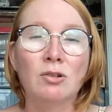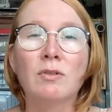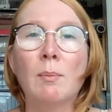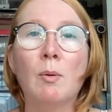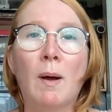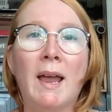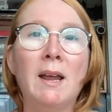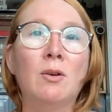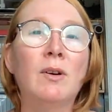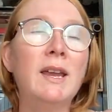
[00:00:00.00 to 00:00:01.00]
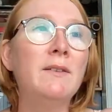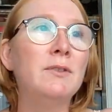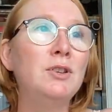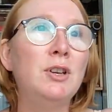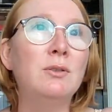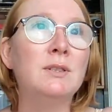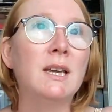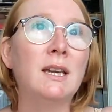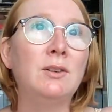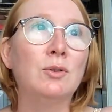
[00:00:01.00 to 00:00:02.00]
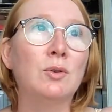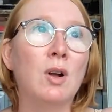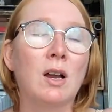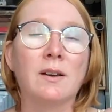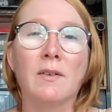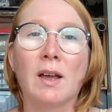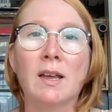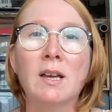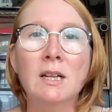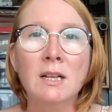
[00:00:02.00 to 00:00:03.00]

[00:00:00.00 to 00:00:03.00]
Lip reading: rub away, or even using your kind of like